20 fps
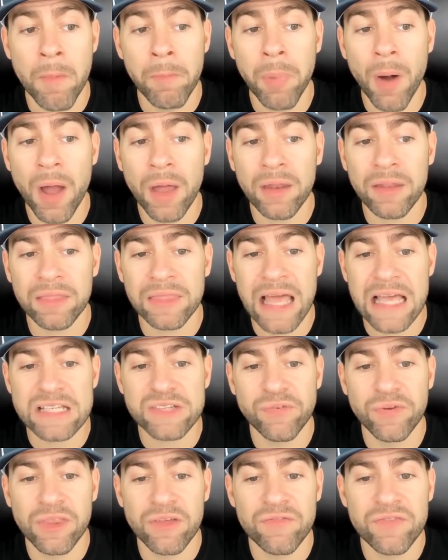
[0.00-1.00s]
but that's
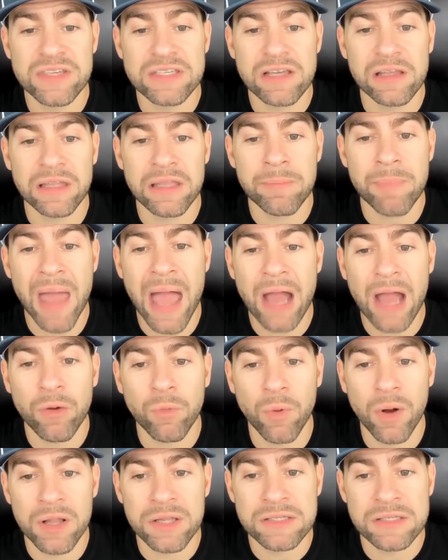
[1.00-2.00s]
for the physically back
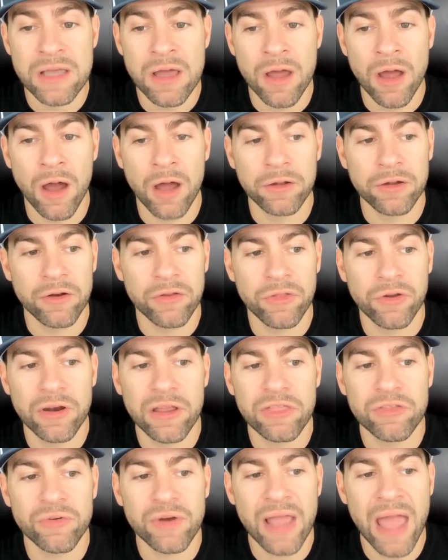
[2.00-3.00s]
ones under
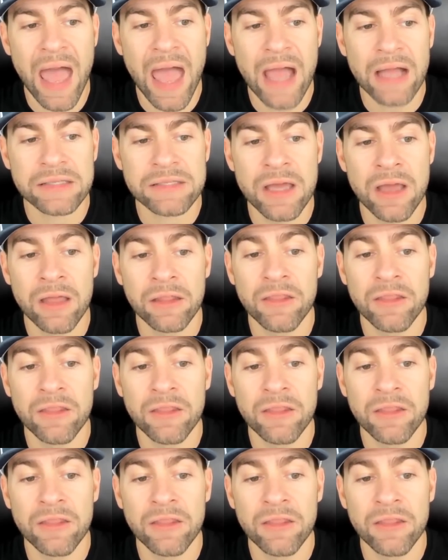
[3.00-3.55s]
33 Act.